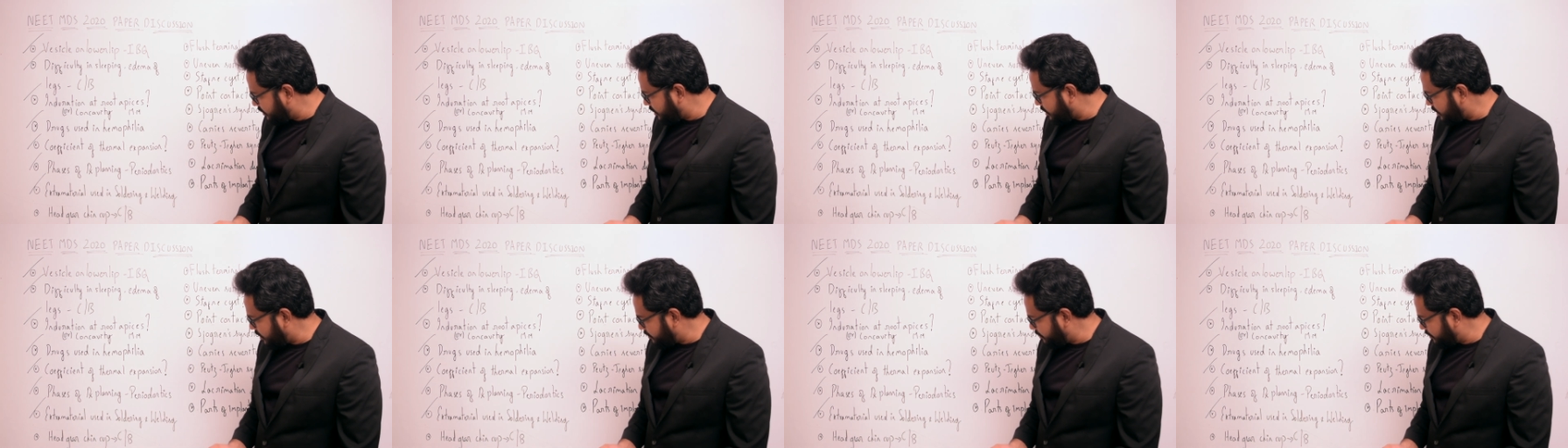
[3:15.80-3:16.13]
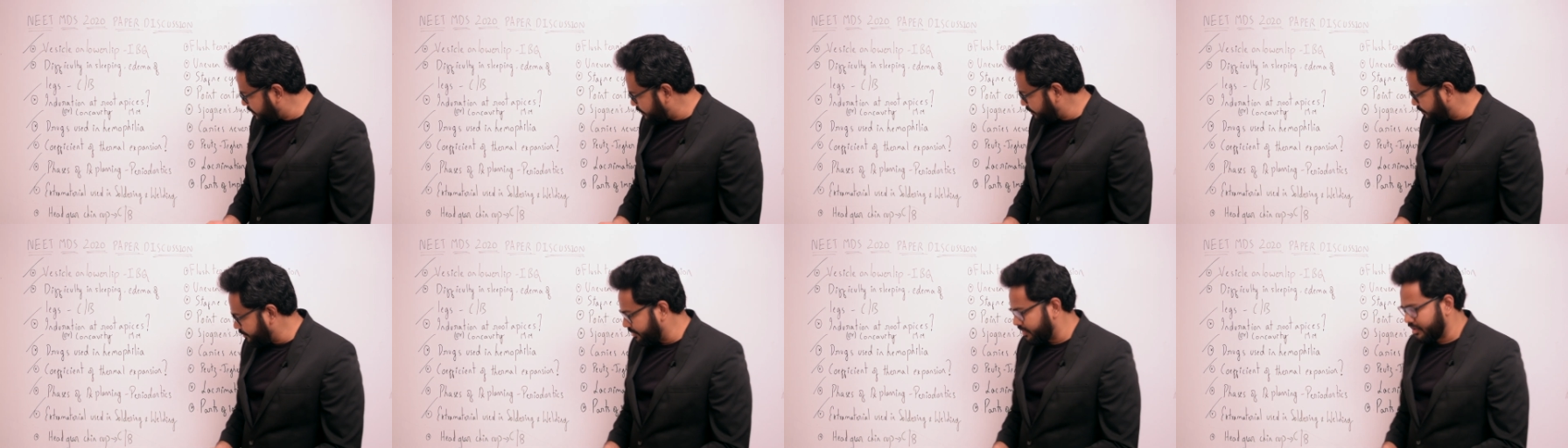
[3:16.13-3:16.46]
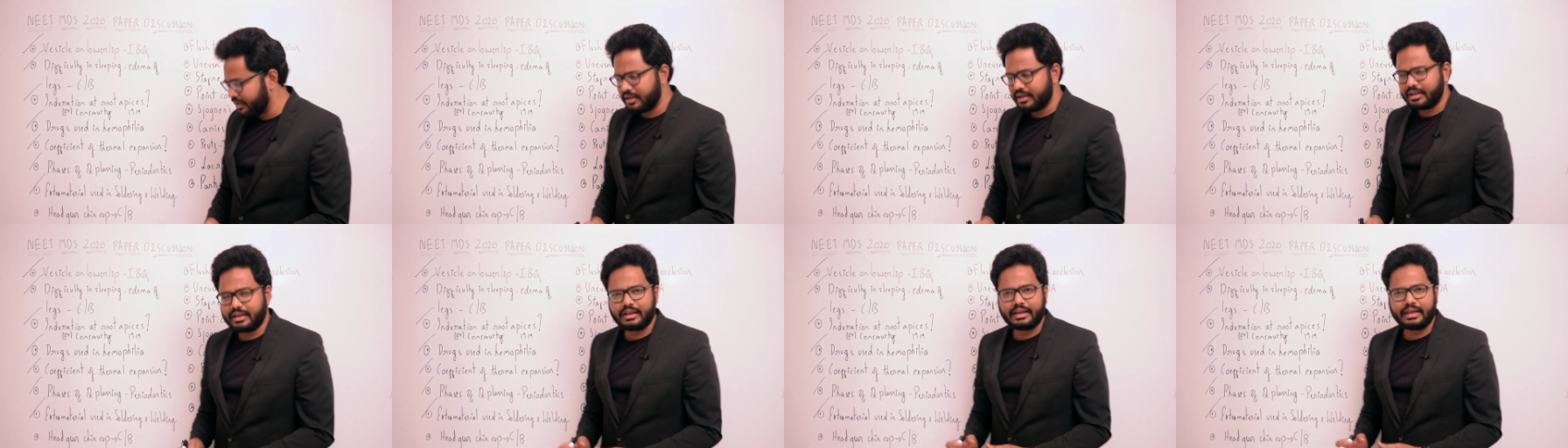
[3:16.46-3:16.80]
cup
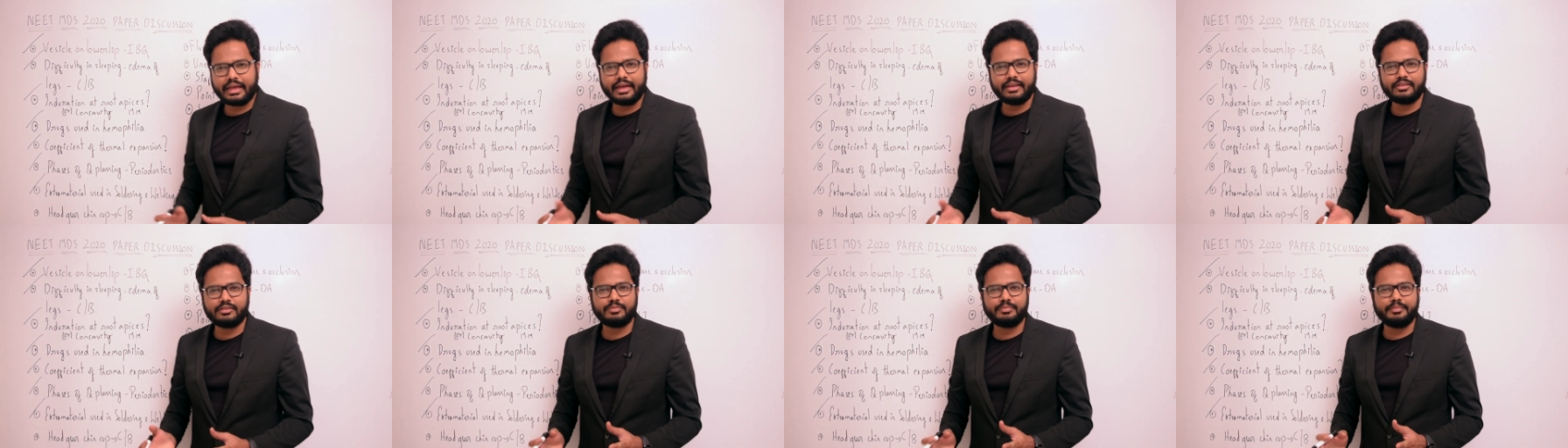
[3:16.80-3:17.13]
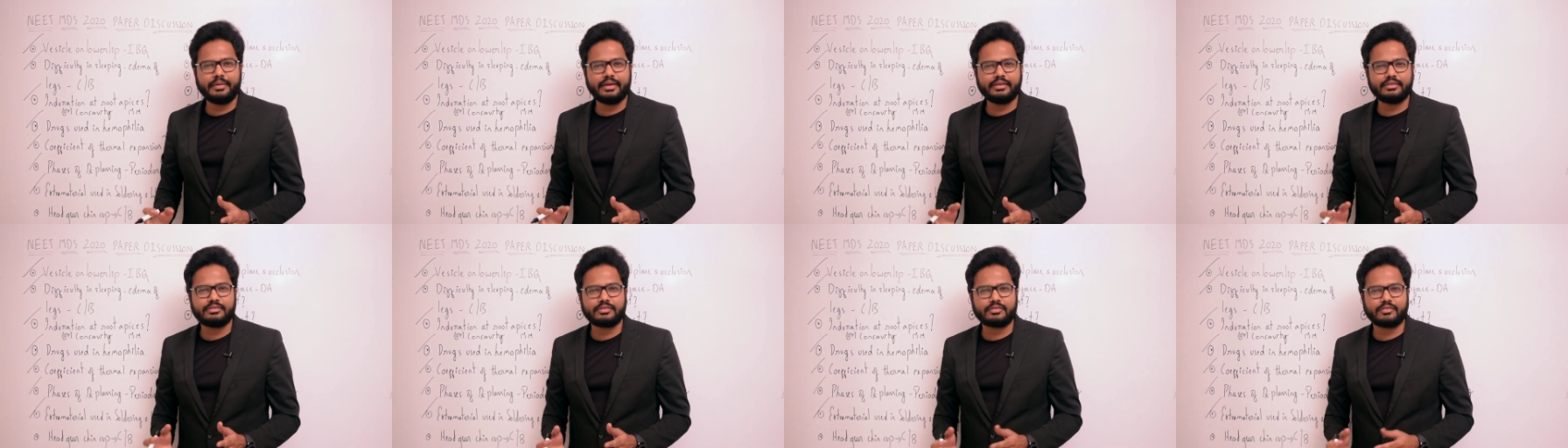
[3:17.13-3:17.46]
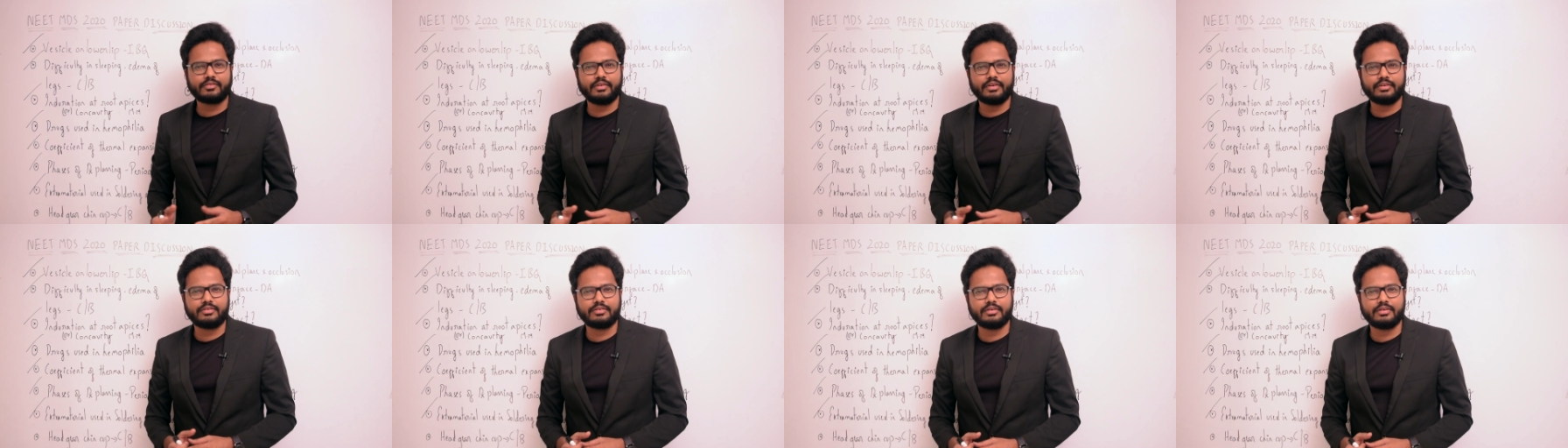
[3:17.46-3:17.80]
case based
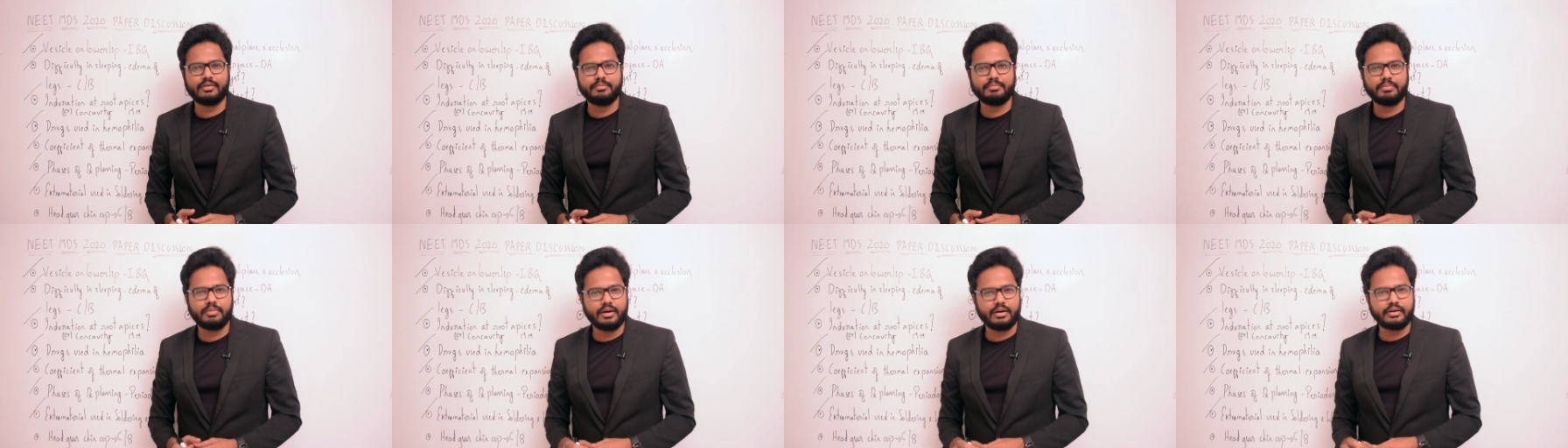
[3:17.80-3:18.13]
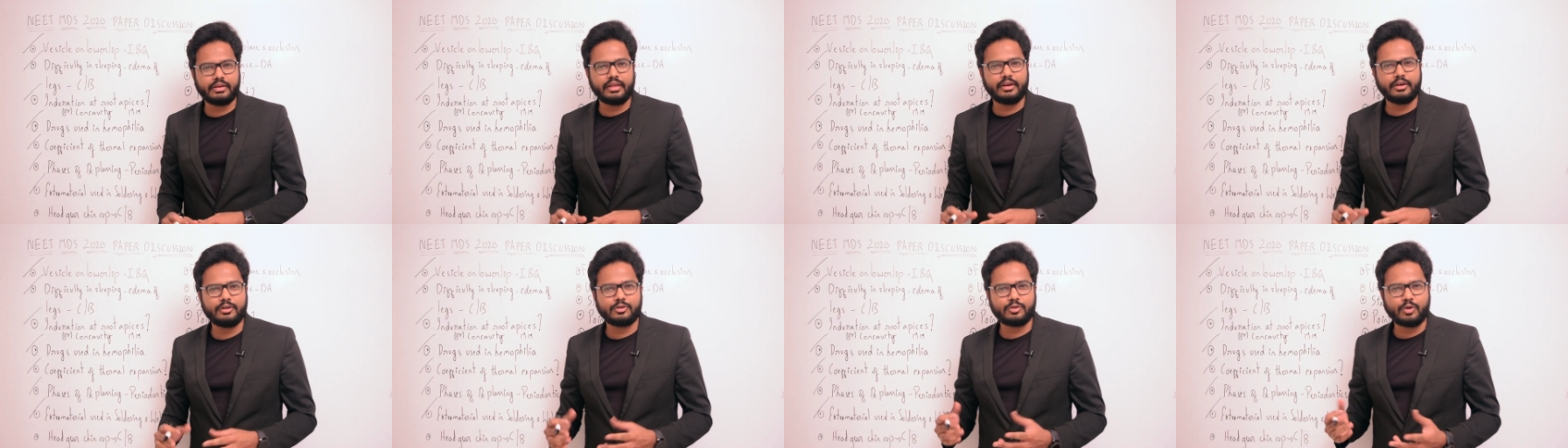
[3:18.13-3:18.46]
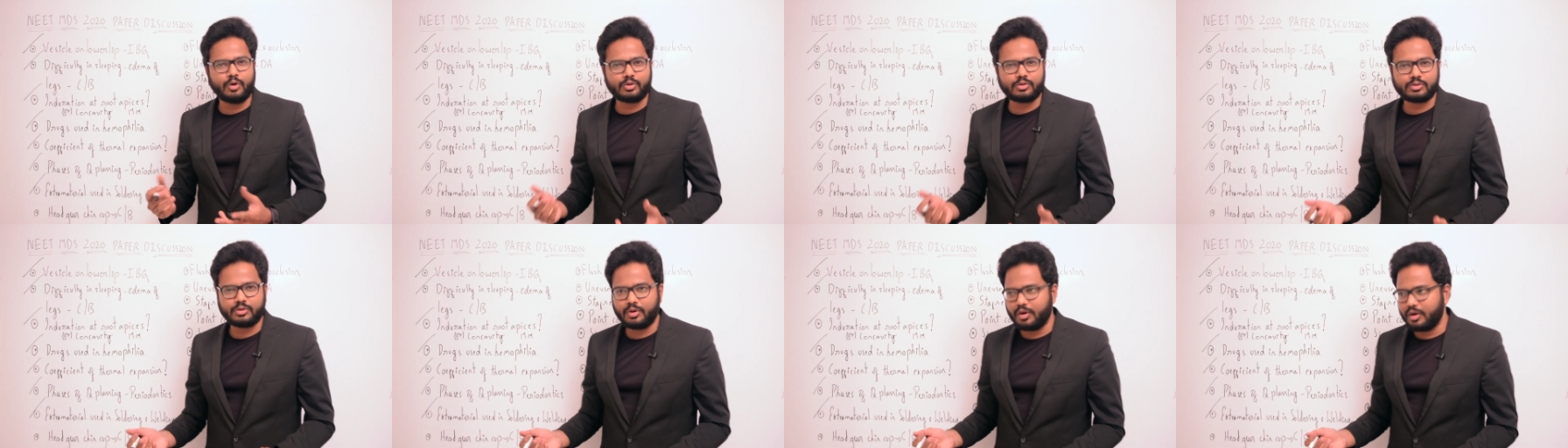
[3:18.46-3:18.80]
question pertaining to
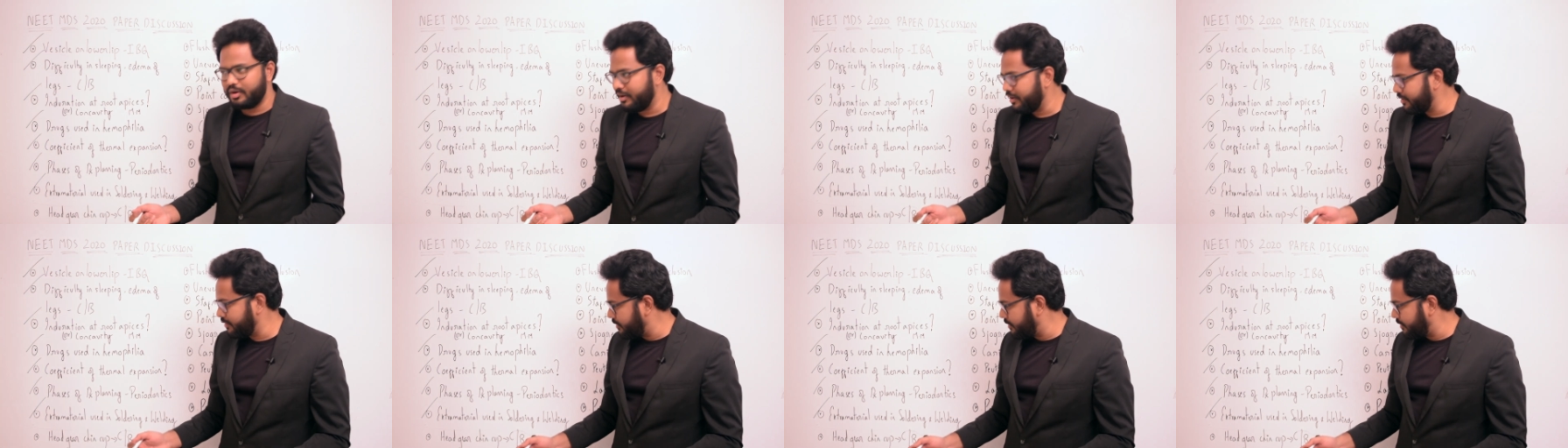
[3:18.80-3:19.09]
orthodontic